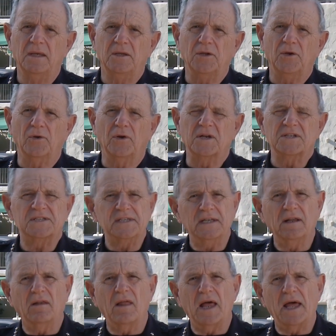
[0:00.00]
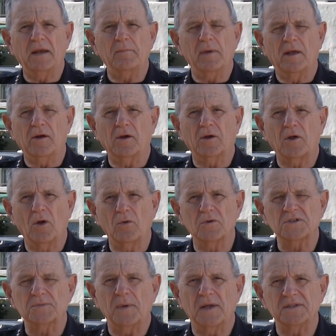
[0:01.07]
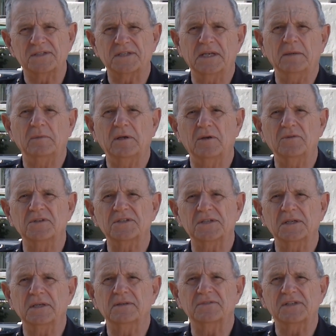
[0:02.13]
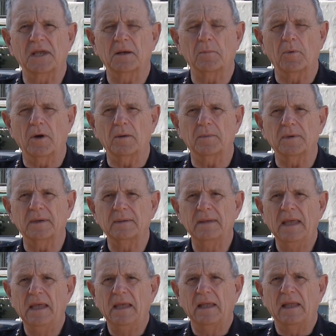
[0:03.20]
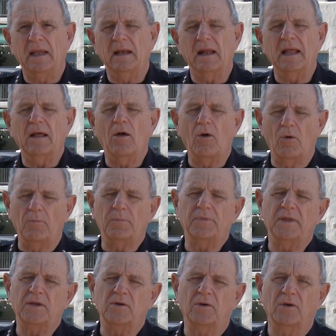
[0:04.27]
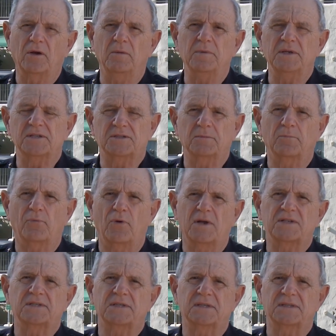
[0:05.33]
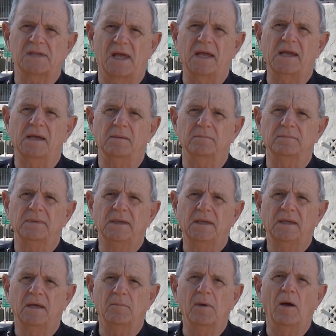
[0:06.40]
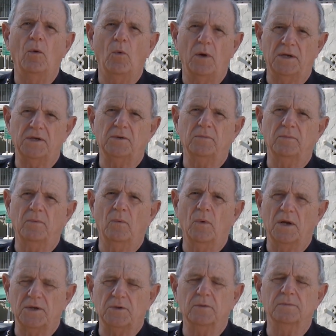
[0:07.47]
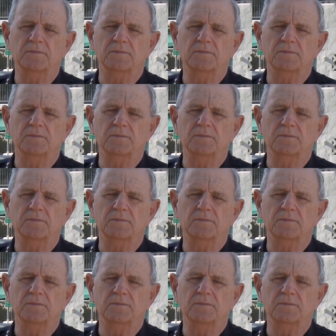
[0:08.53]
You're going to see a lot about our CoResponse team here in the city of Santa Barbara, and I hope that you're going to be as impressed as I am about what you